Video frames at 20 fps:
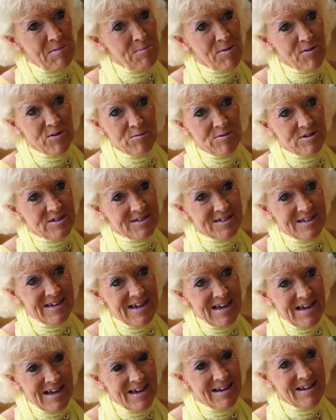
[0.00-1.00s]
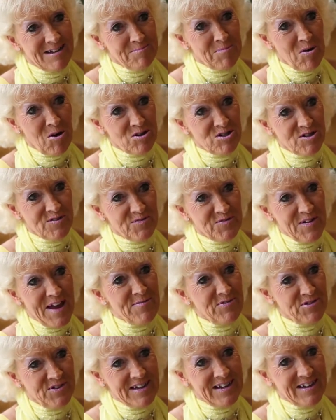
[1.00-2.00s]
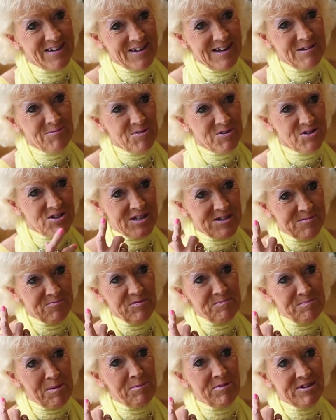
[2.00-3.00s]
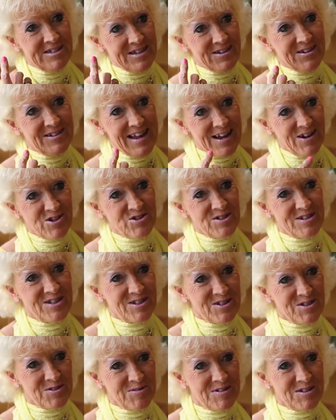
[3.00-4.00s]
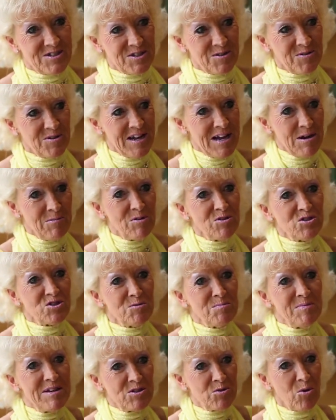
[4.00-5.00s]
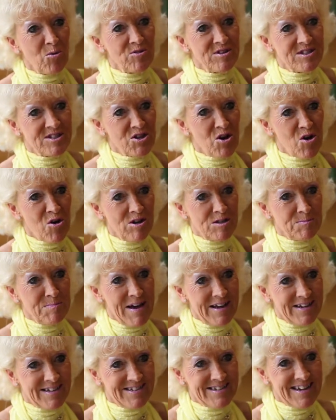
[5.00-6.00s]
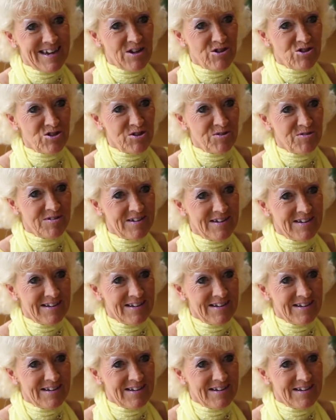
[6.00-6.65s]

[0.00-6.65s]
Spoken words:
My mother was part of everything, and she had BBC connections too, and so we used to meet all the stars backstage, you know.